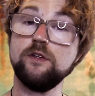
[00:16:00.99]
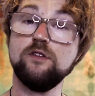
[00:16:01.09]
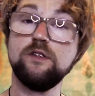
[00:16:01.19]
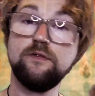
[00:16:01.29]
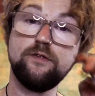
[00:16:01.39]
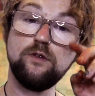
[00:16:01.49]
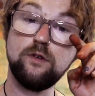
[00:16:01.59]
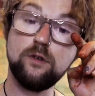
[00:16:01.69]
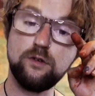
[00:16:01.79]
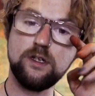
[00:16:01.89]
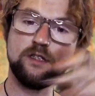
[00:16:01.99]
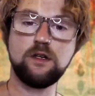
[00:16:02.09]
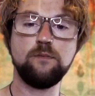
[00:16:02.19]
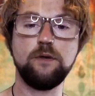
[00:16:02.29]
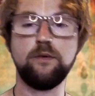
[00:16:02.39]
use it for a
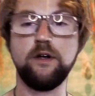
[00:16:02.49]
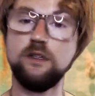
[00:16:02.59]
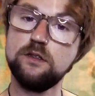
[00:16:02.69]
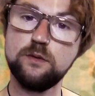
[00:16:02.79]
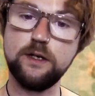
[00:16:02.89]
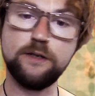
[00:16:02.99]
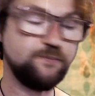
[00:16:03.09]
zombie bite as well.